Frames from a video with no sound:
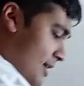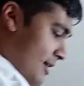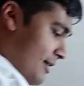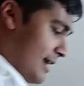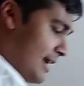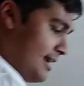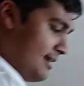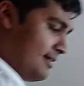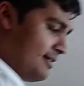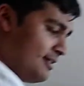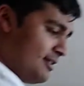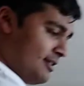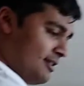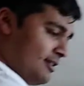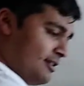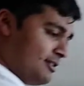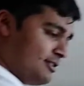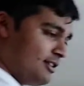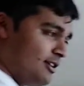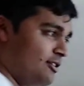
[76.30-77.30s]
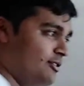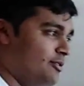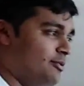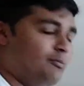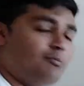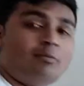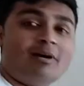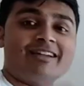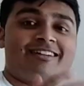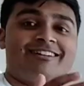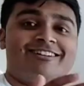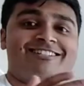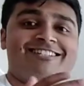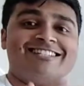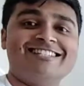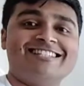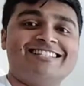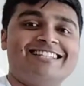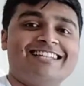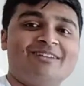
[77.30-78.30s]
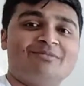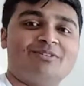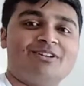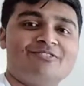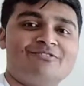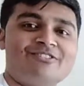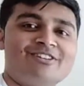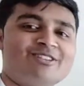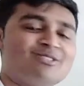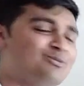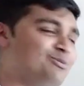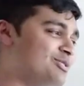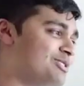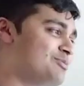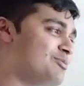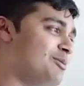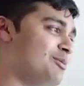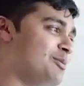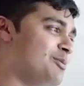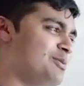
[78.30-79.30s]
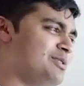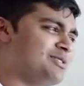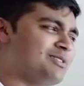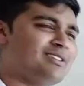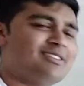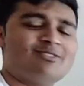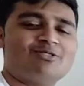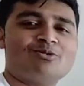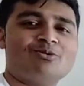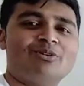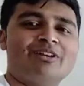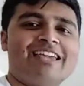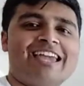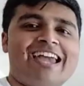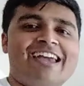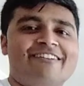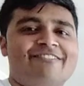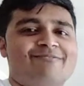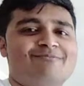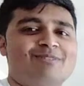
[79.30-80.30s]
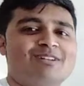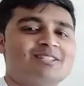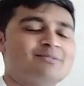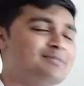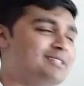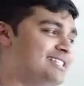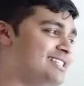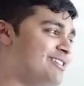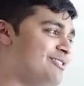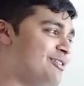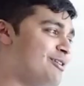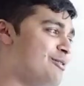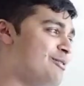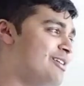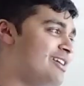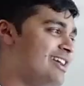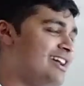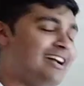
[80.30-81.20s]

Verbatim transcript: Okay, so my gut instinct when I first saw this problem was surely f must be 0,